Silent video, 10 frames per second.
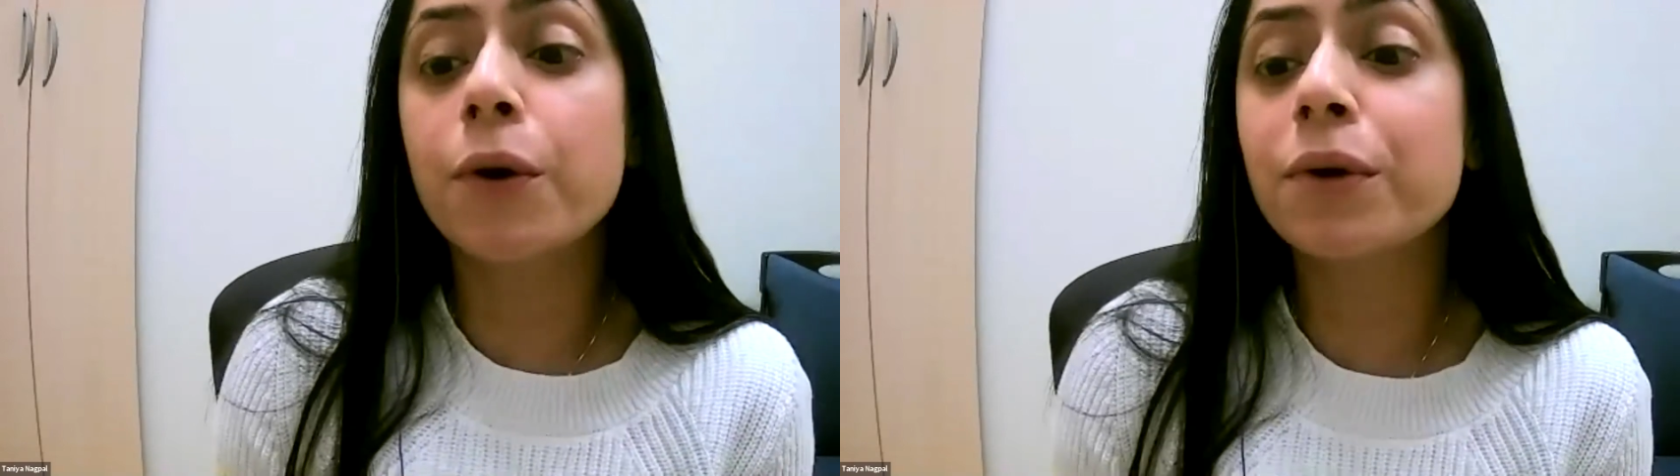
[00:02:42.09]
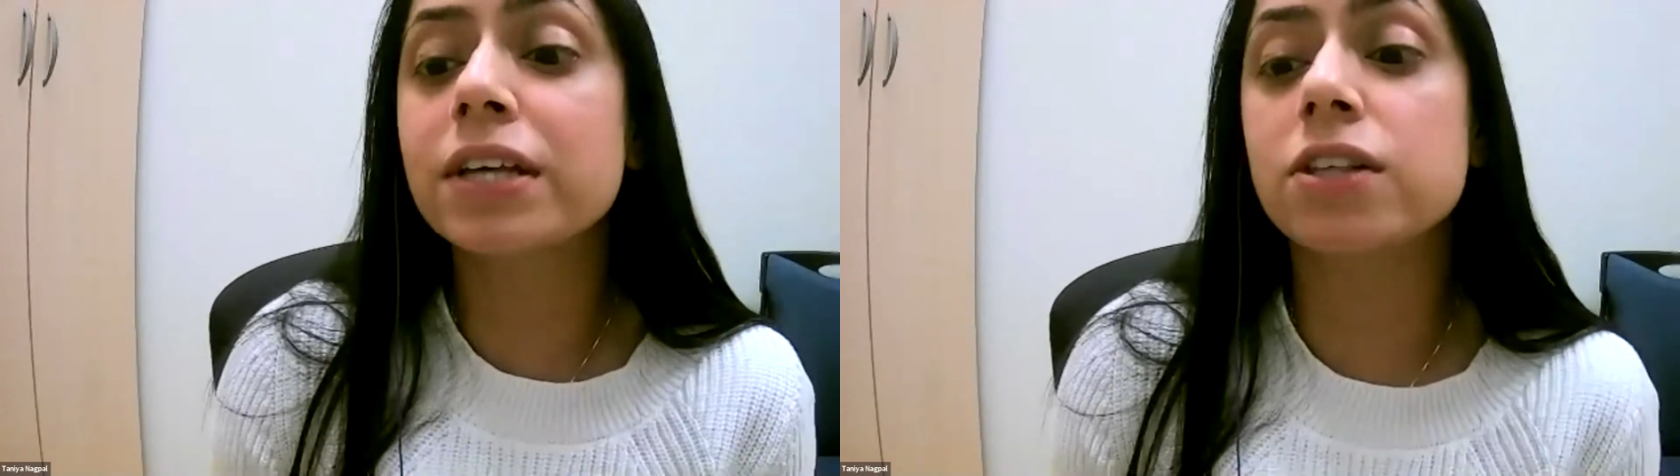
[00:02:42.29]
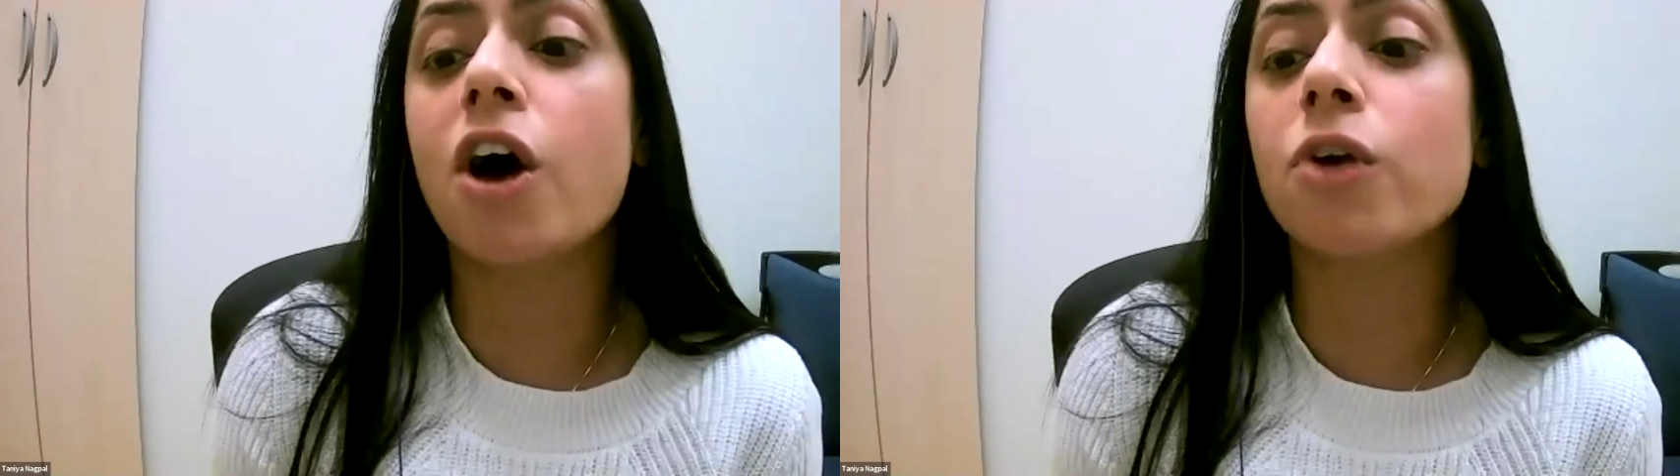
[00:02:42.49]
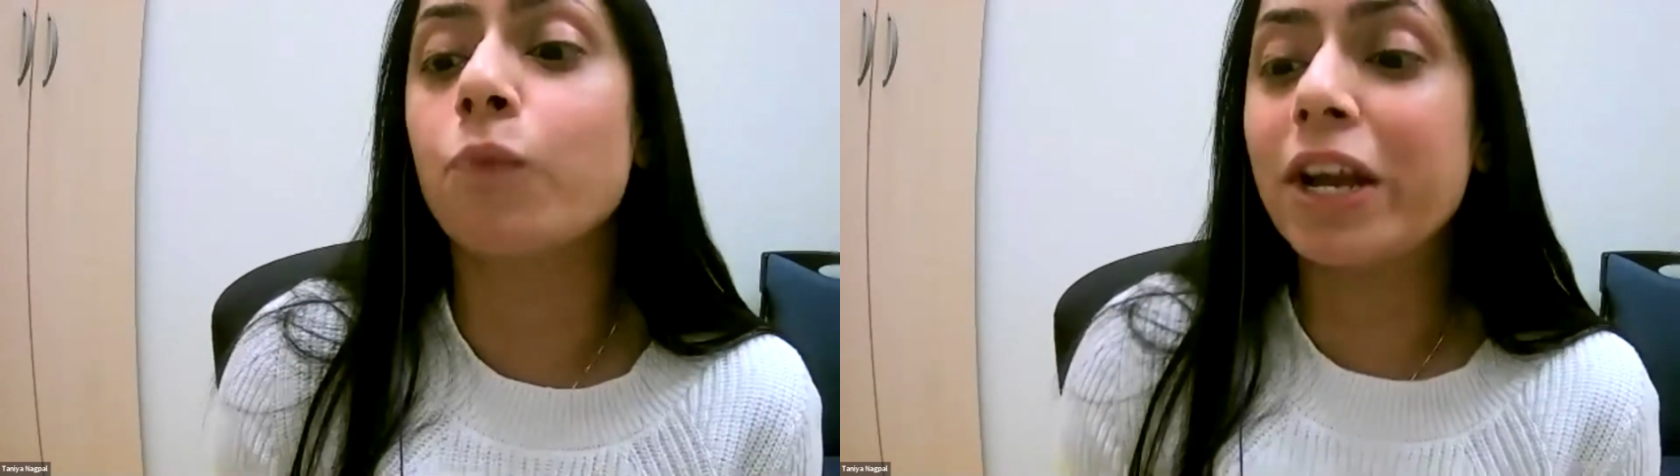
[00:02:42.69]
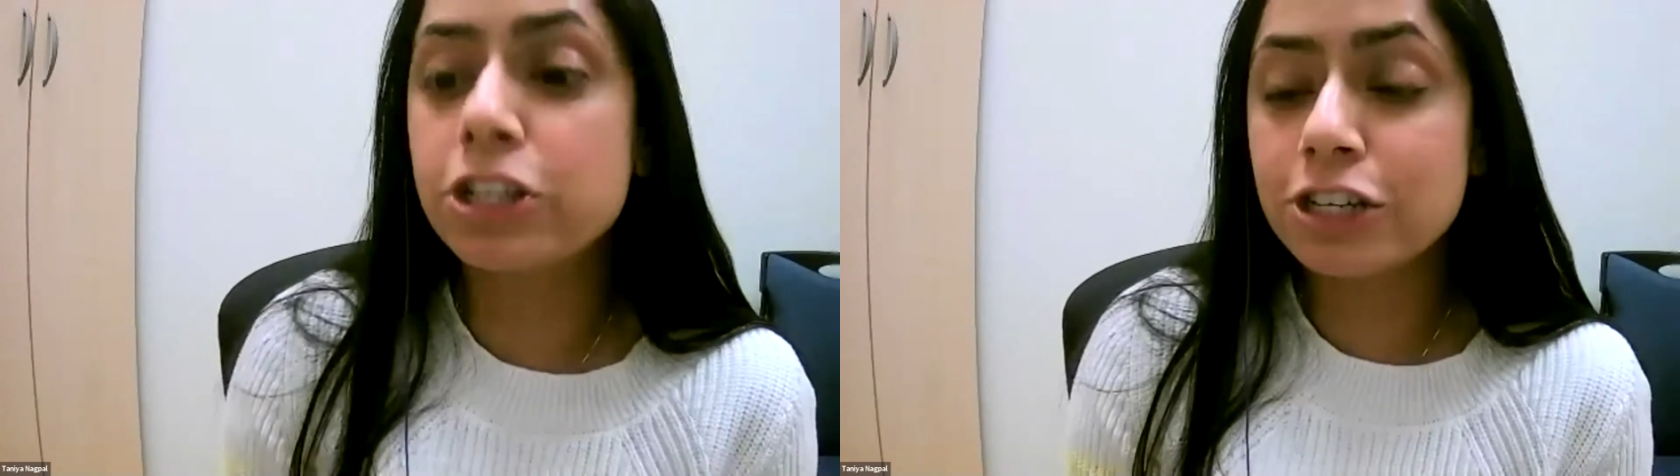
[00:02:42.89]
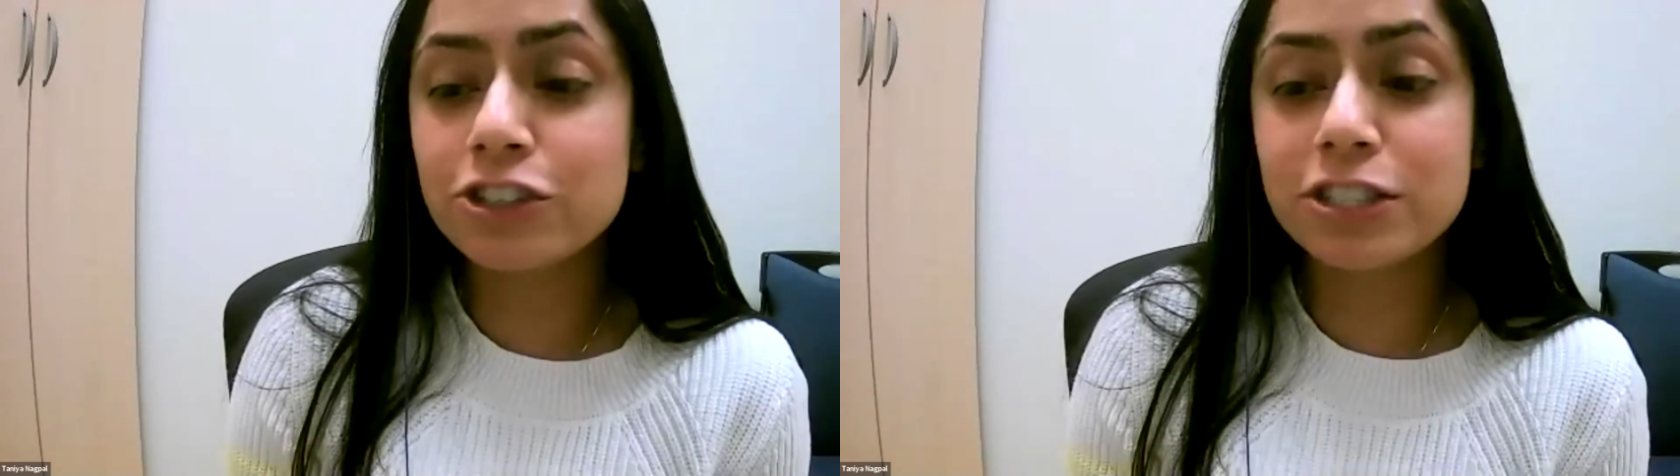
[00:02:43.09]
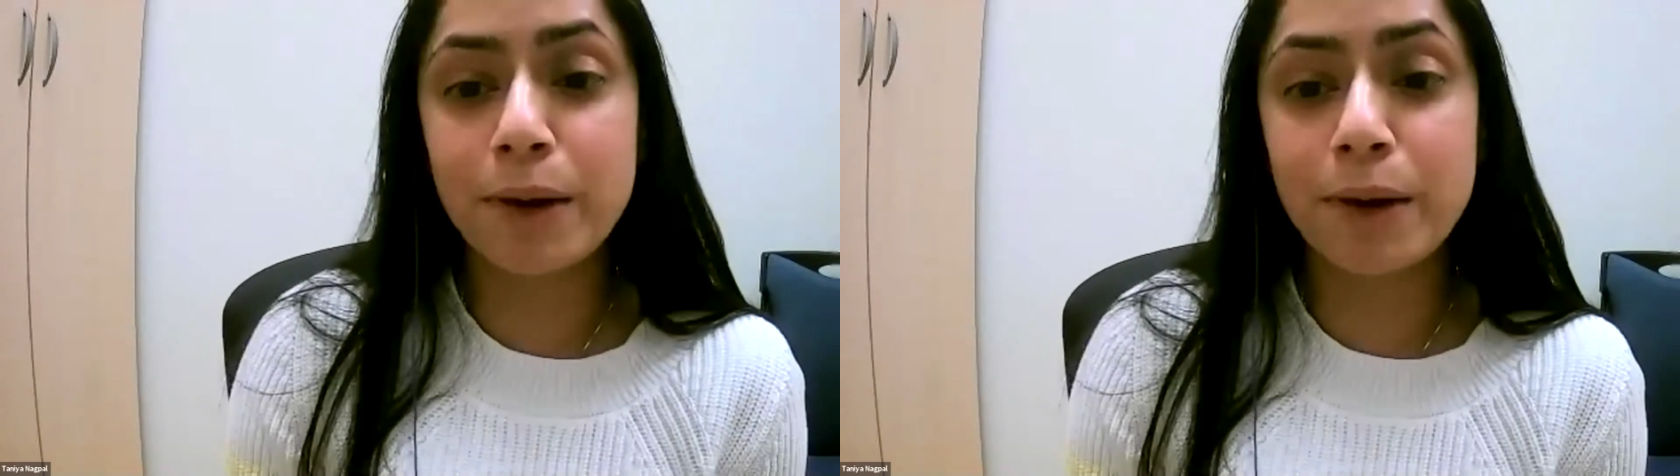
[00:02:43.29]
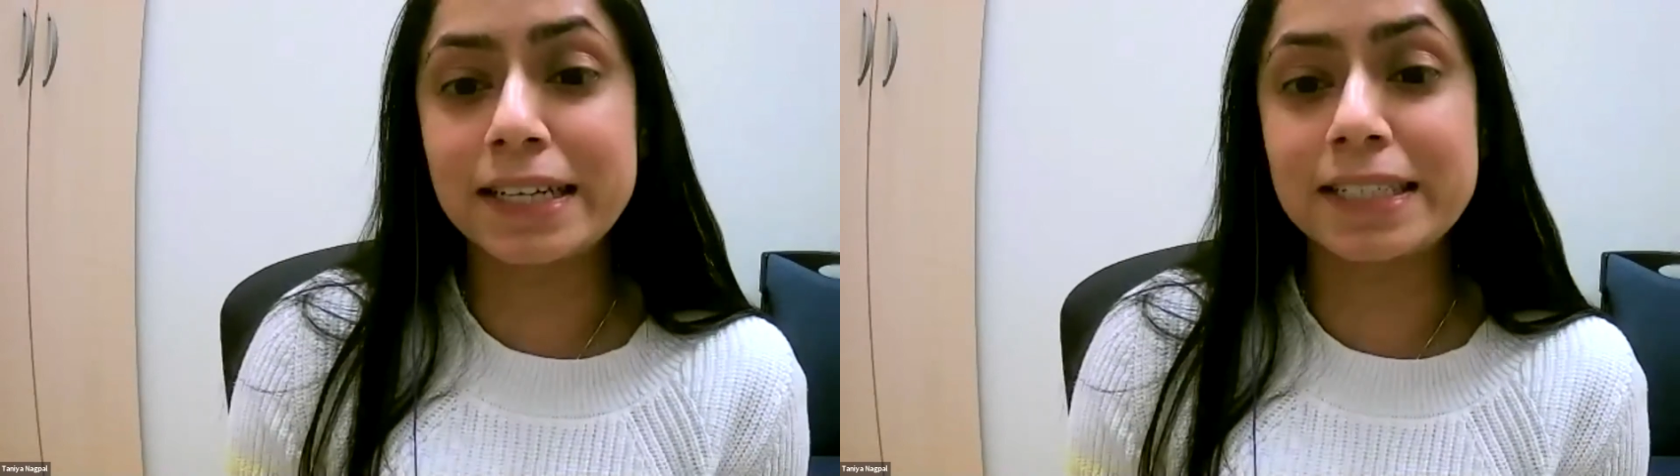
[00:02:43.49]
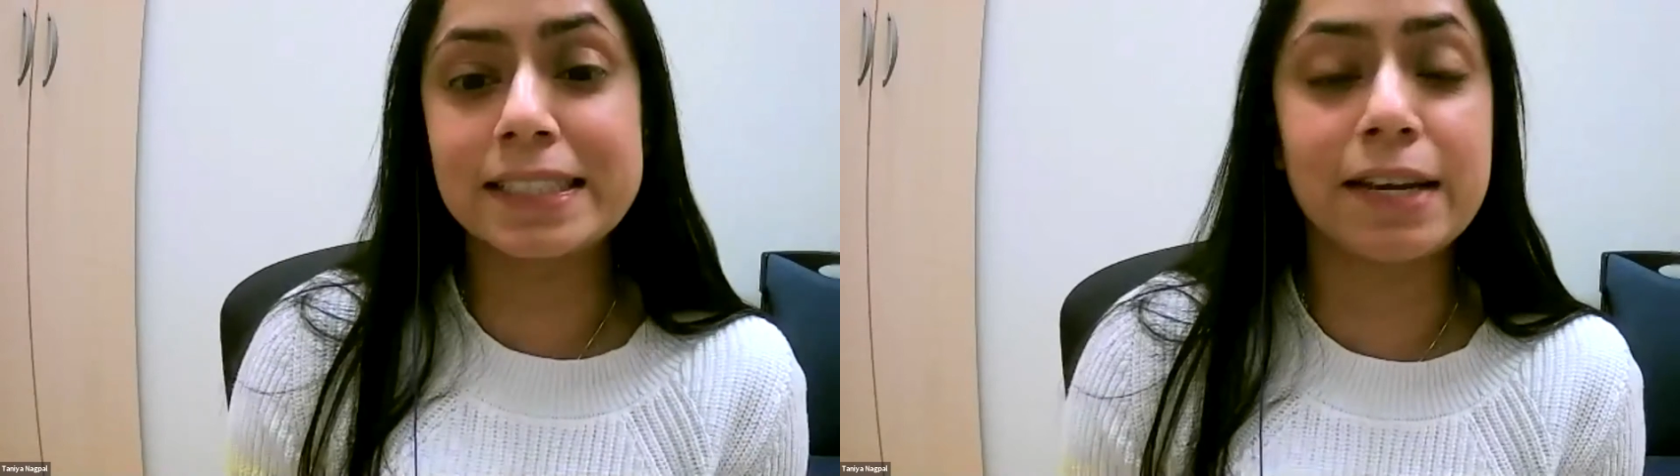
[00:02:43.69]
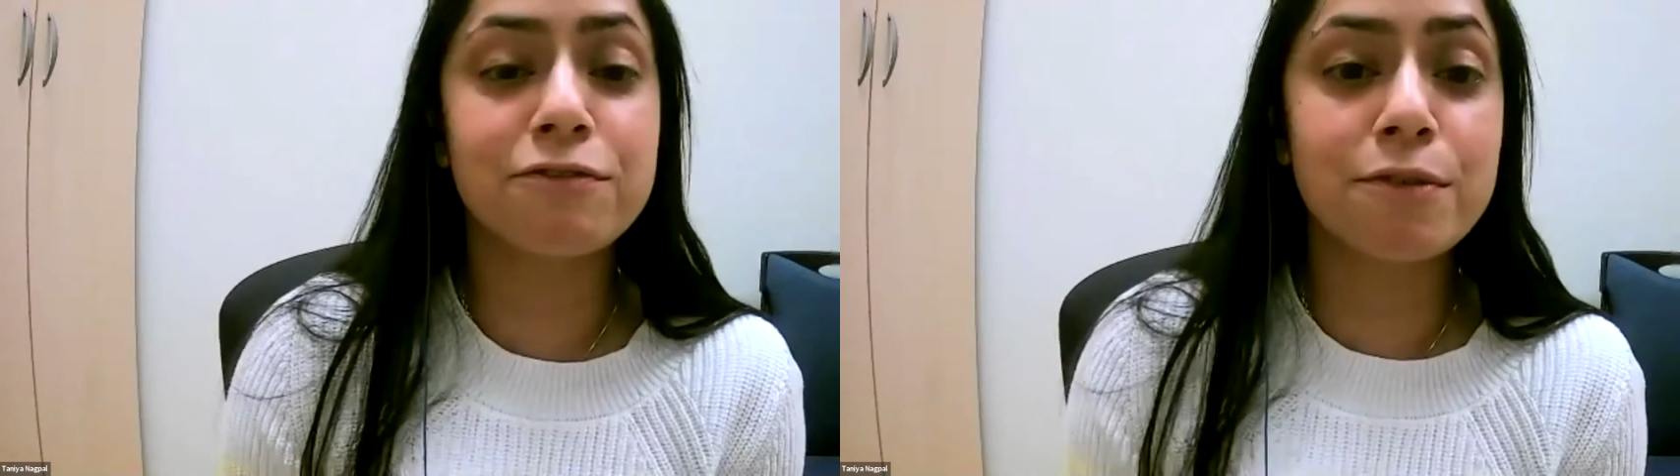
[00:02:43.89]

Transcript: focus on weight changes in pregnancy